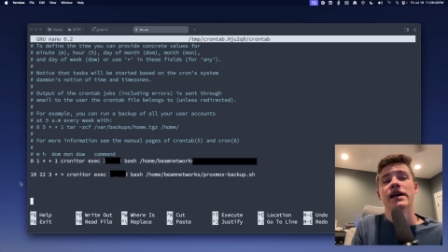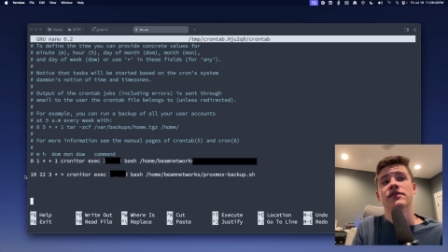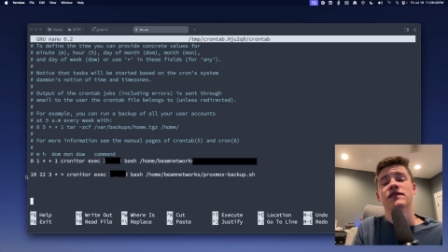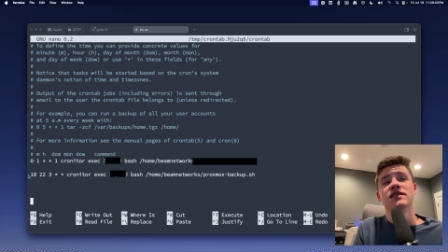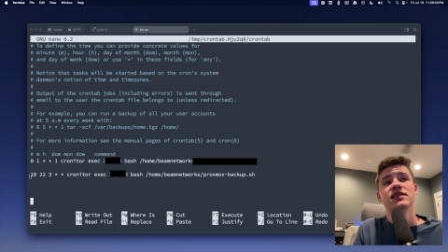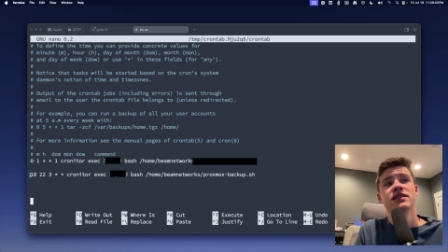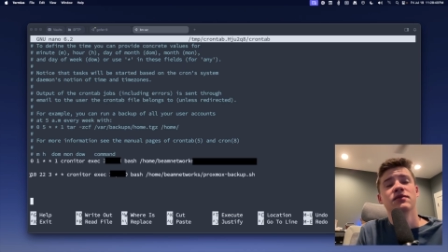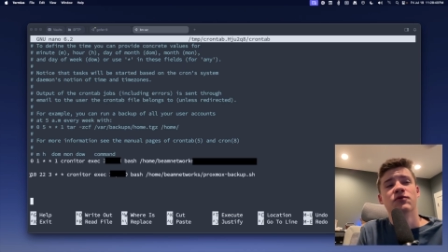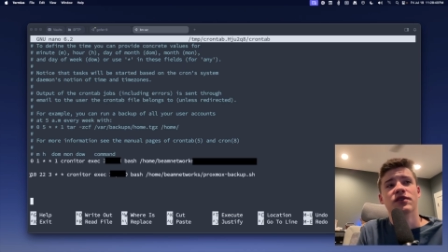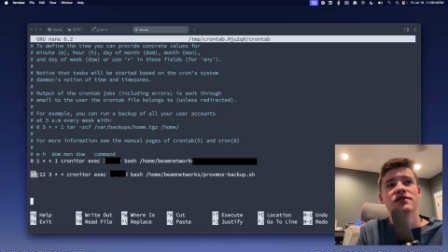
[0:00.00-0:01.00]
As you can see,
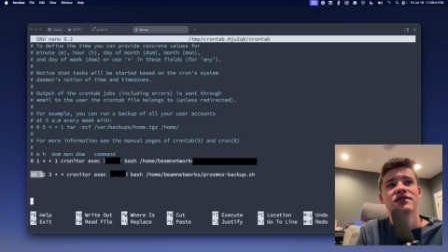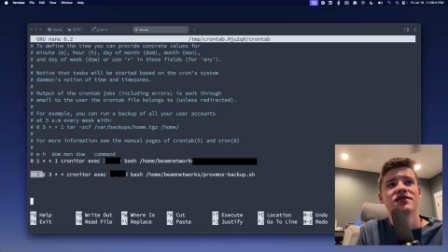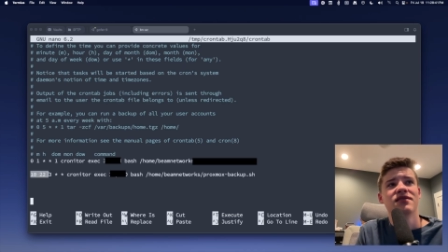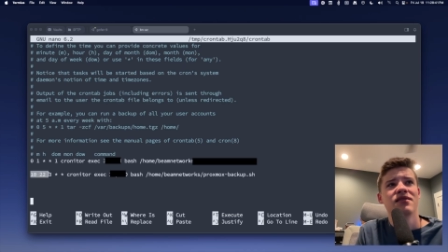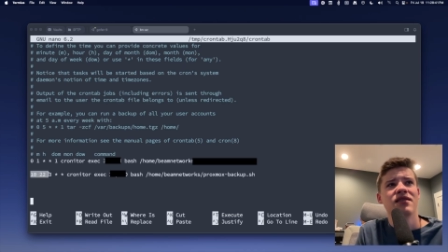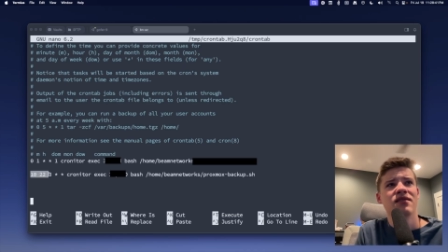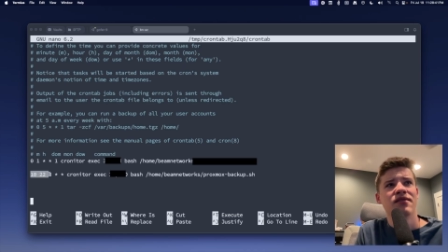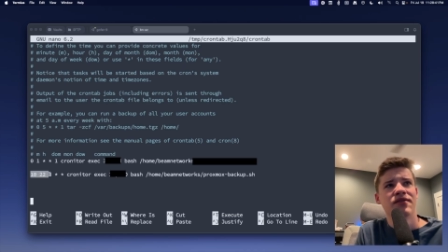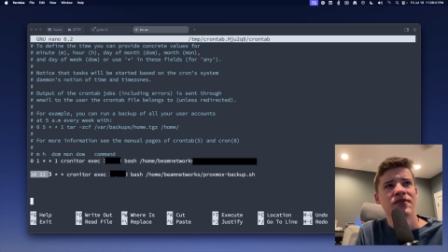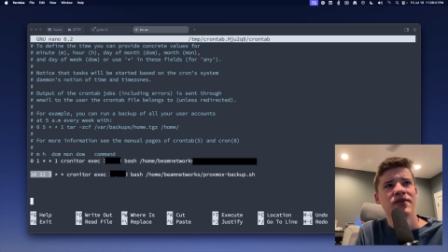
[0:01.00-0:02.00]
it runs the
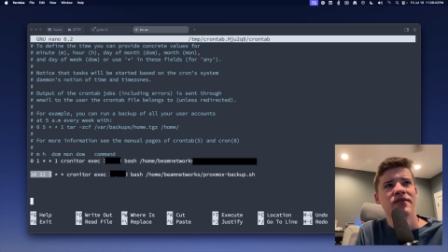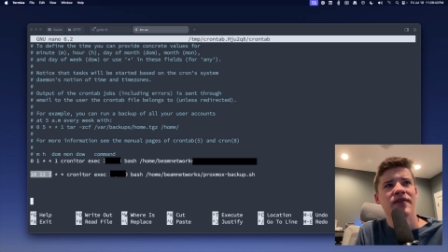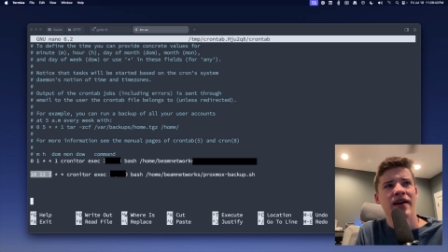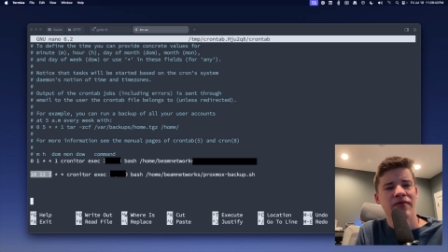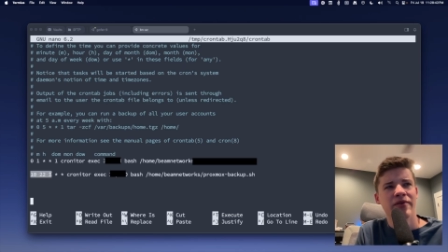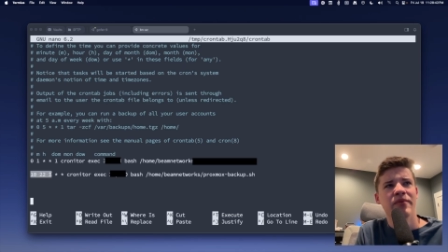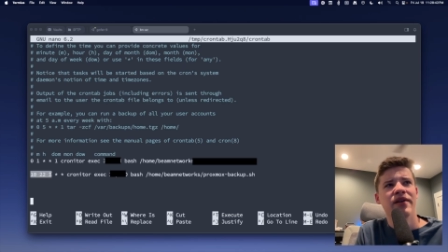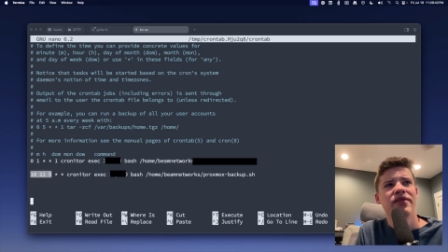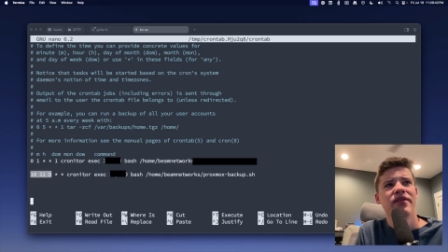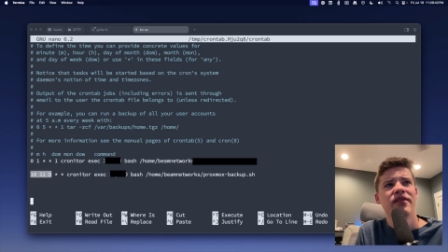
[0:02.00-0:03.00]
3rd of every
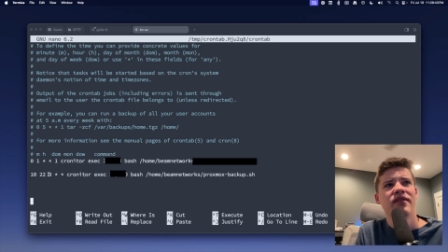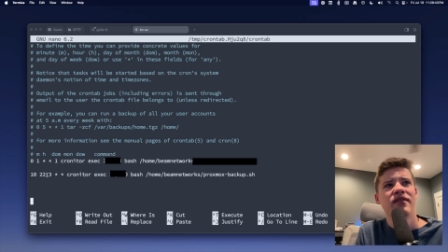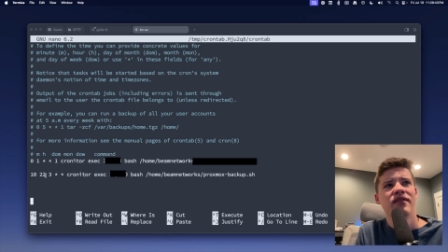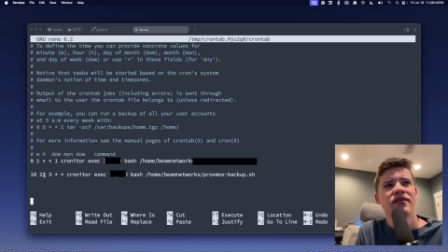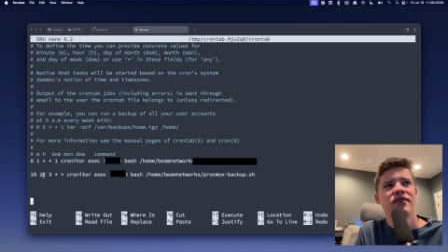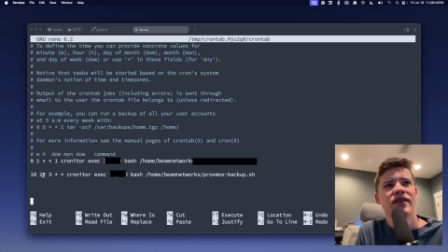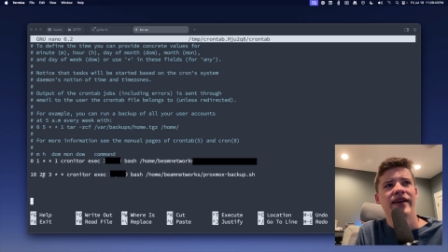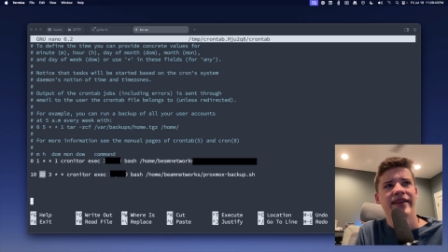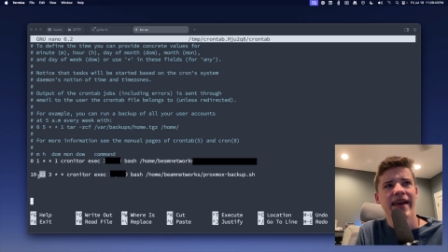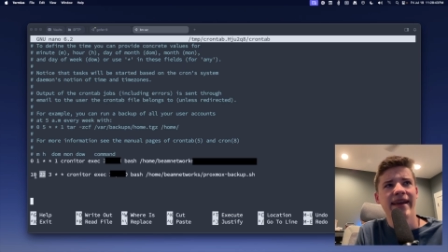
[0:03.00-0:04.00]
month
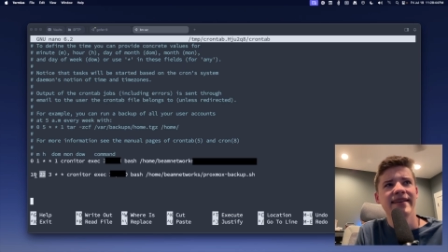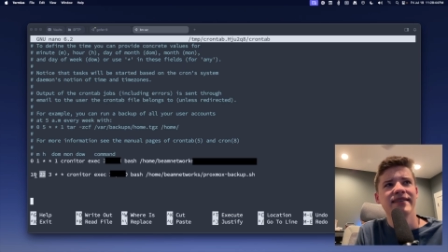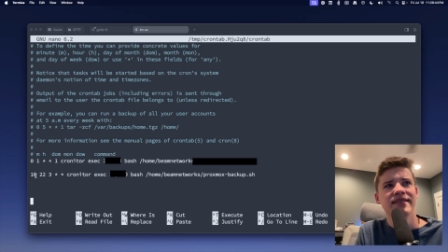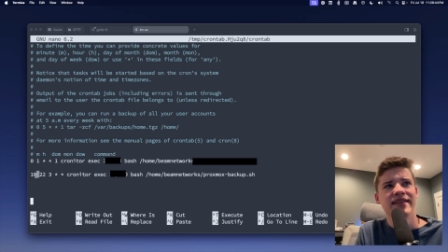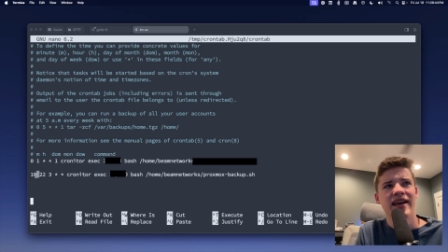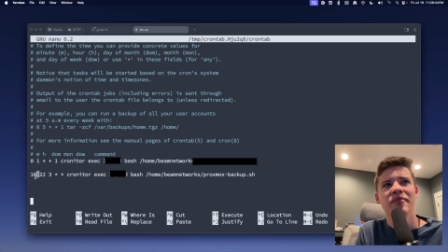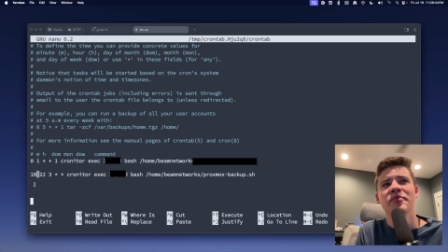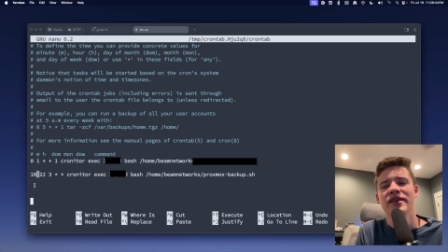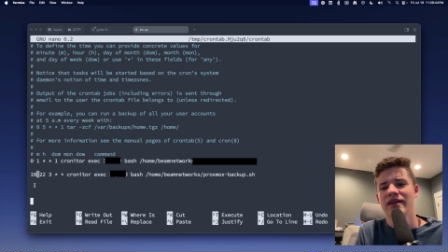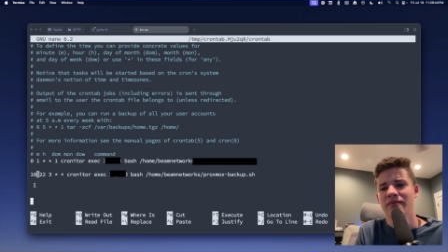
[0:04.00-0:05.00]
at 8:10
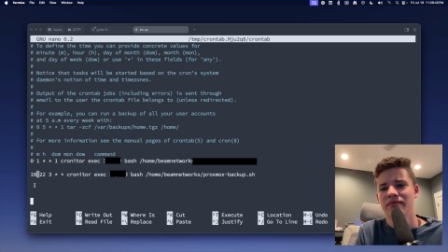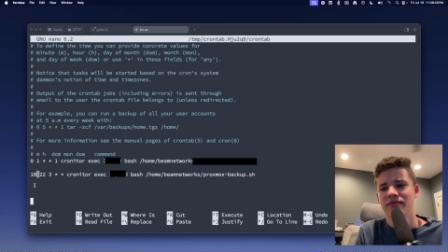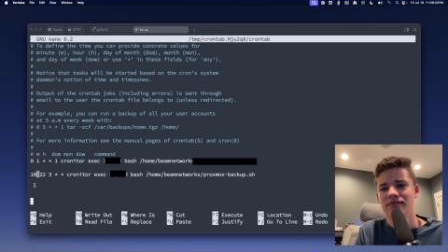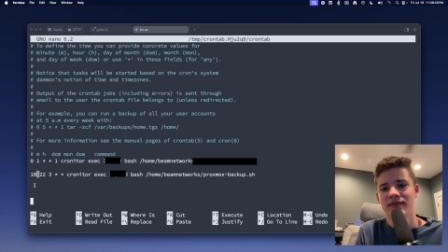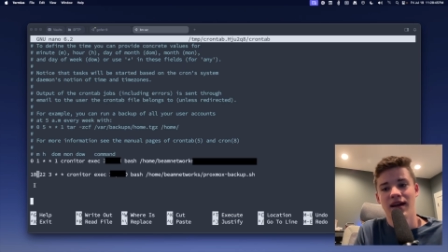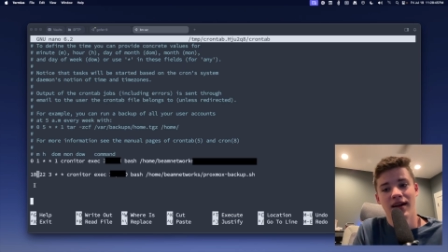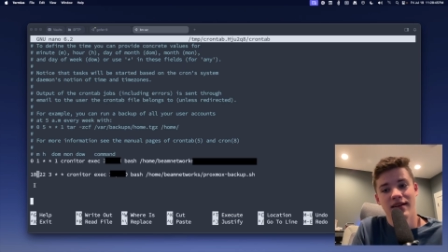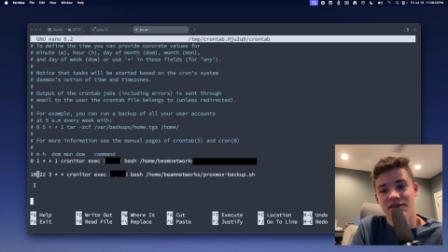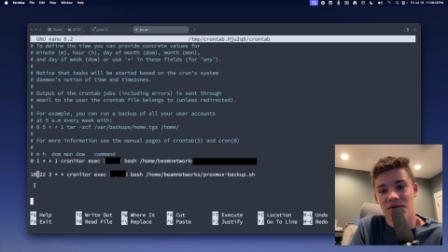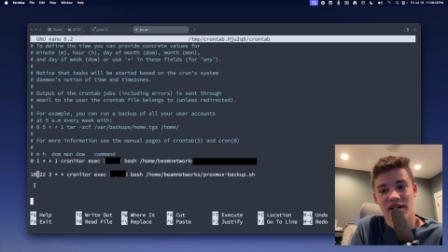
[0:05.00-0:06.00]
p.m.
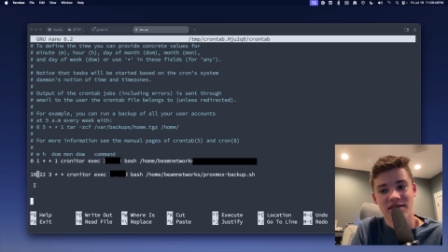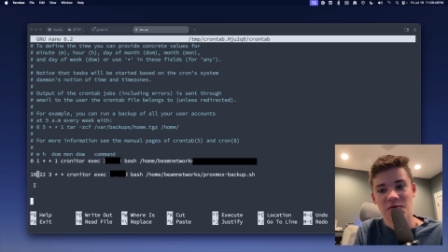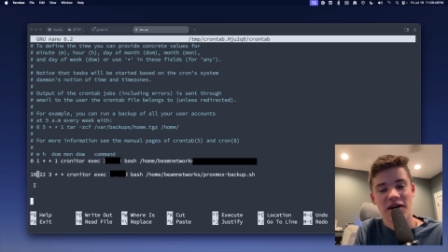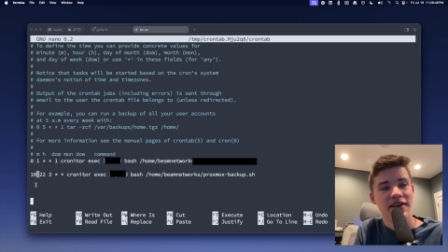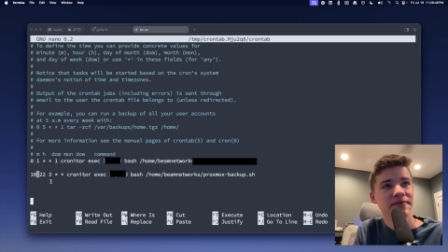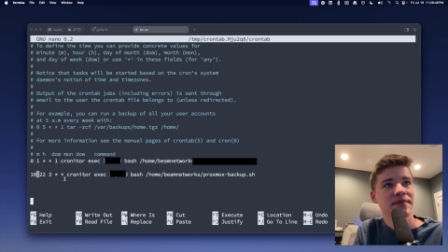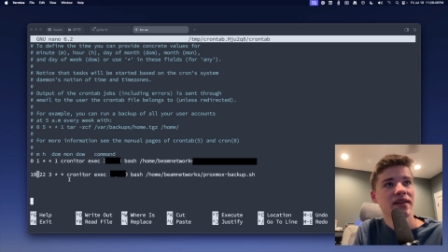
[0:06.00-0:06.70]
Don't ask why.